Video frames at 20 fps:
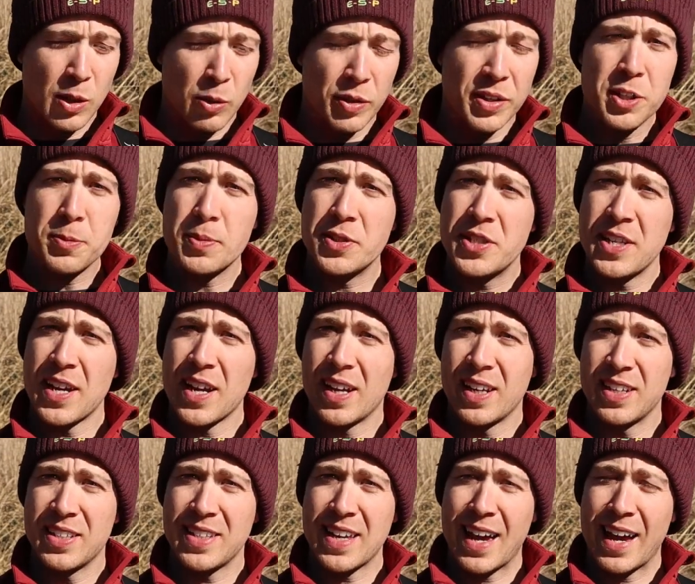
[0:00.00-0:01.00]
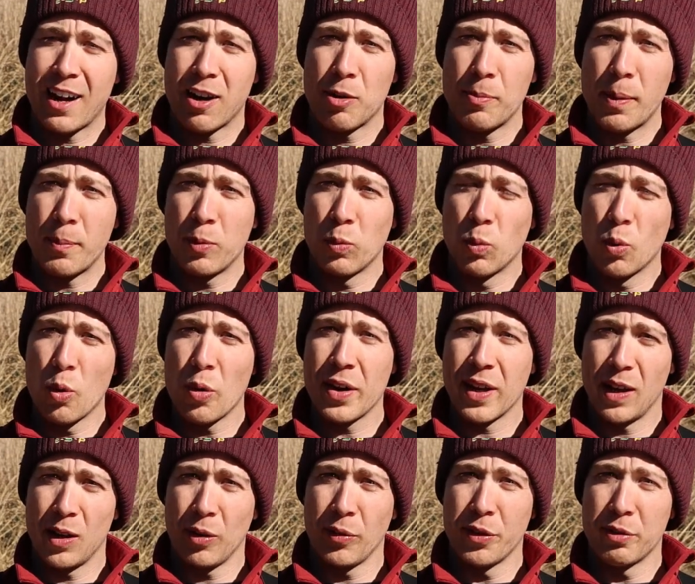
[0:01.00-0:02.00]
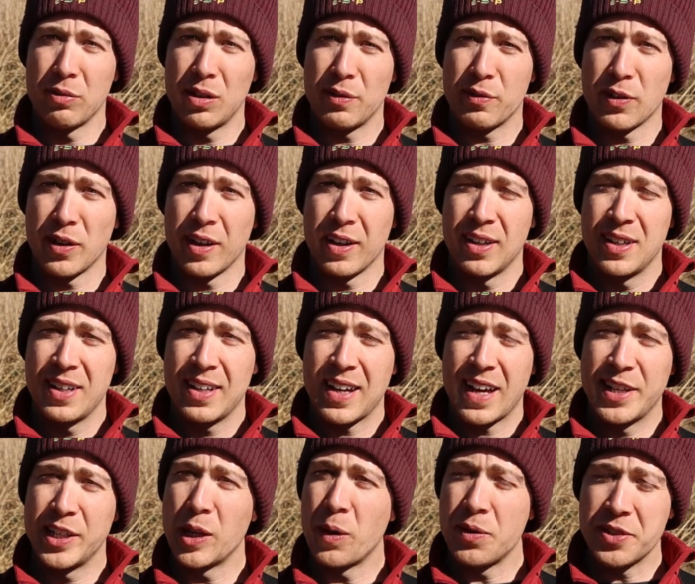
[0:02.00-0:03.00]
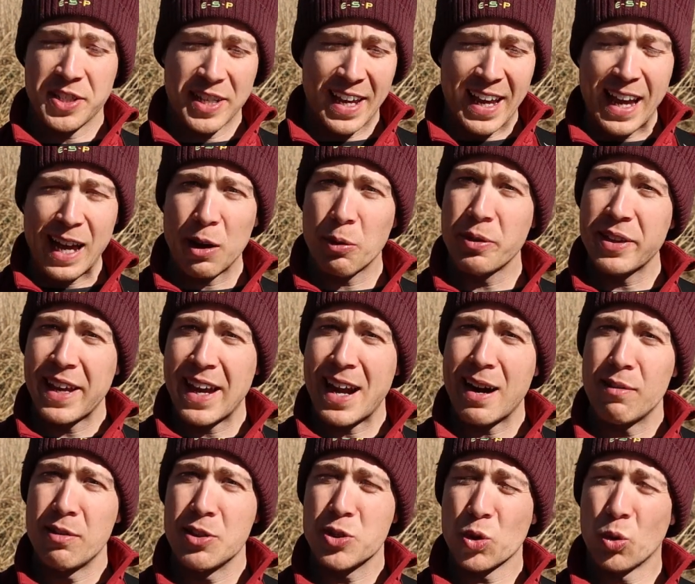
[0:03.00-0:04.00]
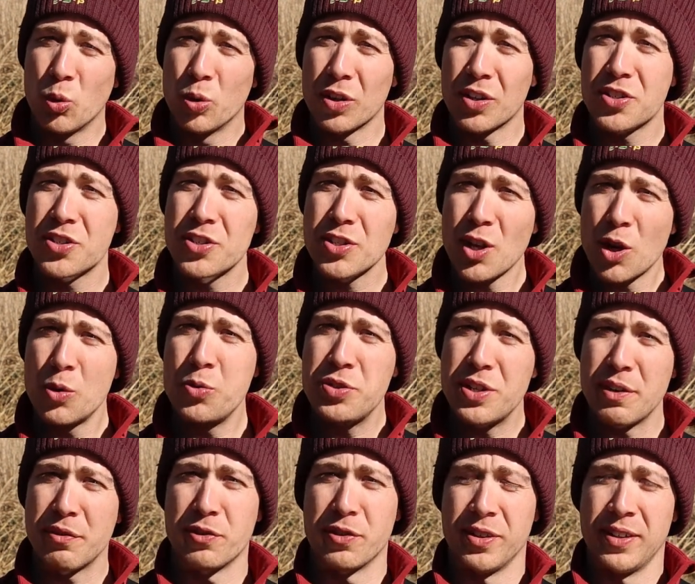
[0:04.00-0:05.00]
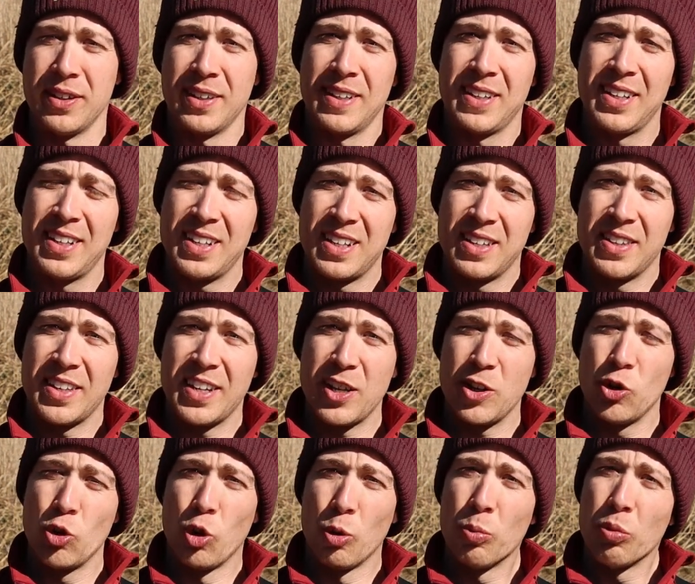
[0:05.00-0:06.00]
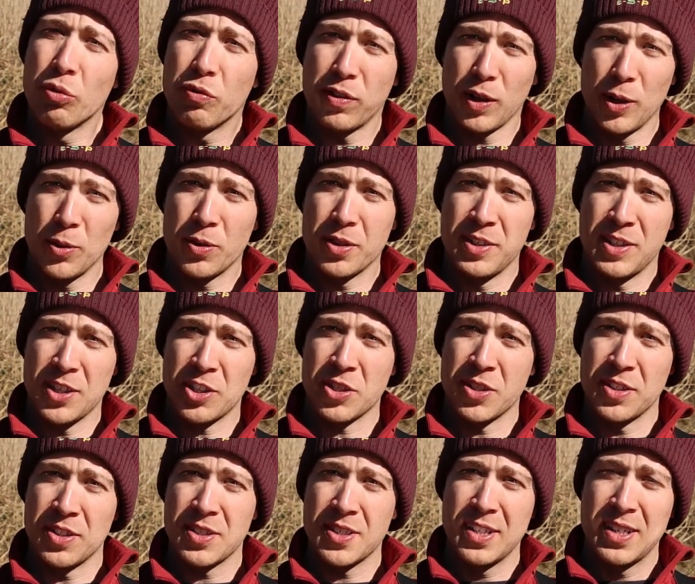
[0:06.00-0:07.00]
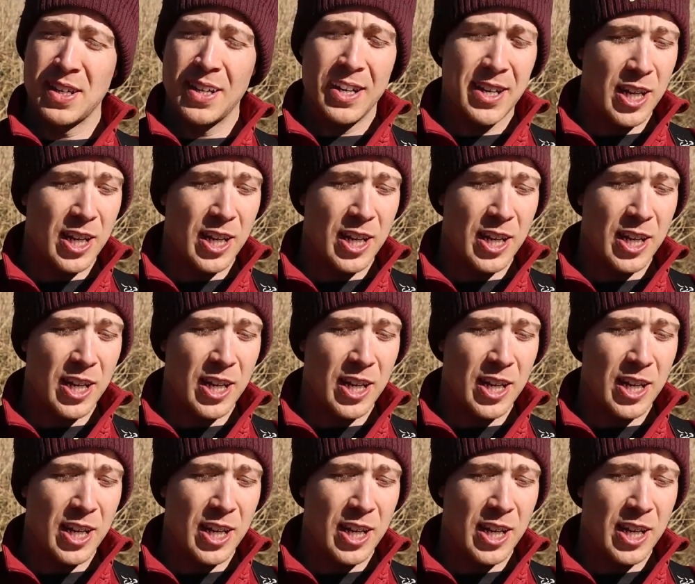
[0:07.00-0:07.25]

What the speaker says: Now, on this particular day, I remember walking along the river and noticing how the areas all look so different than in normal flow conditions.